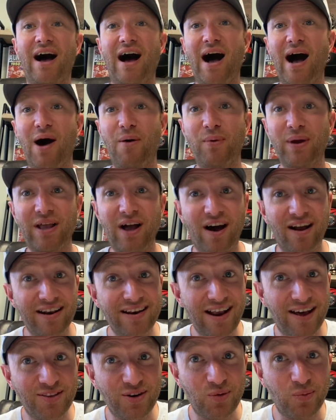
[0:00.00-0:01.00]
Uh, we got
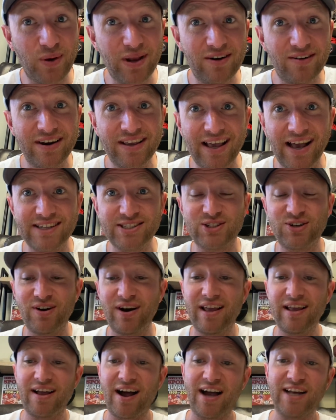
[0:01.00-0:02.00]
another winner
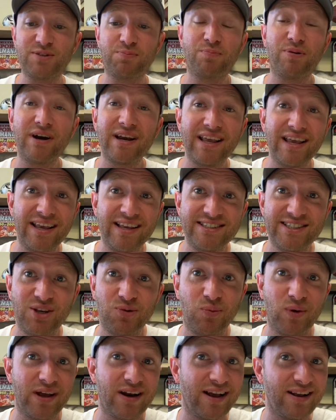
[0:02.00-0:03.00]
yesterday, guys. Pretty
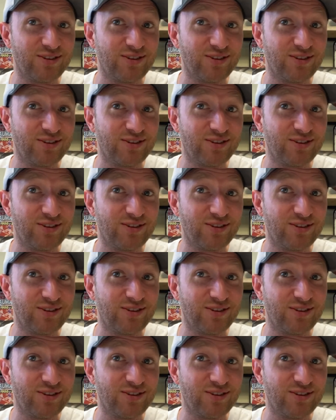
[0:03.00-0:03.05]
easy win.